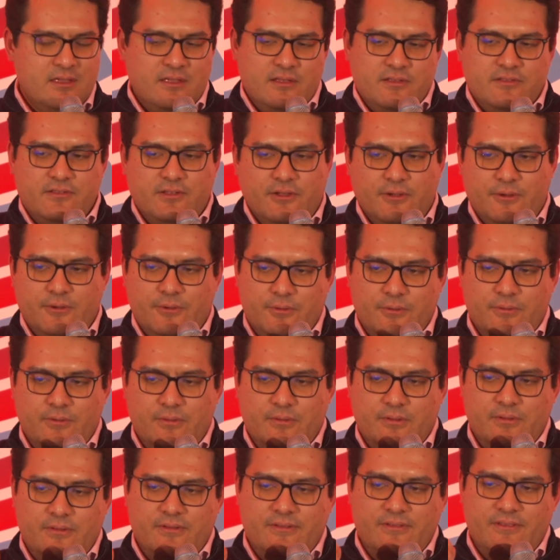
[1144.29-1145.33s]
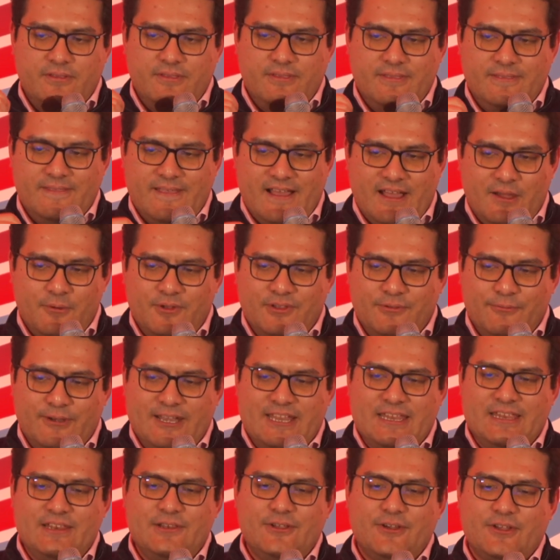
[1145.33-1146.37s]
So I would
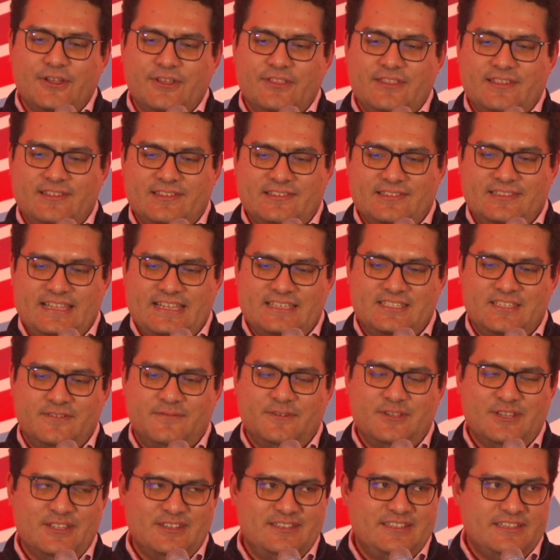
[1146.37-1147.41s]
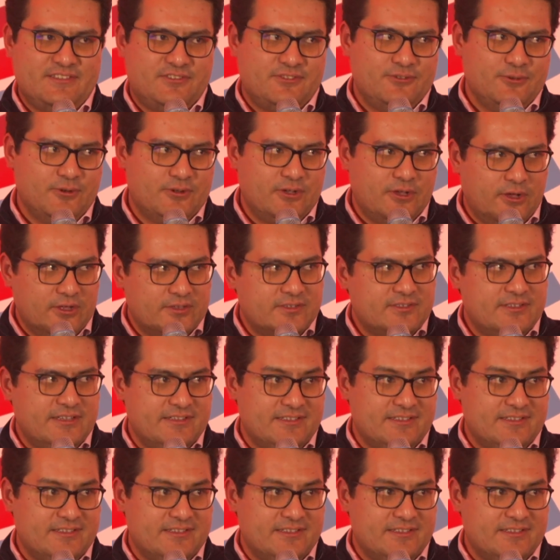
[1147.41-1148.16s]
really look at this as less of an additional cost.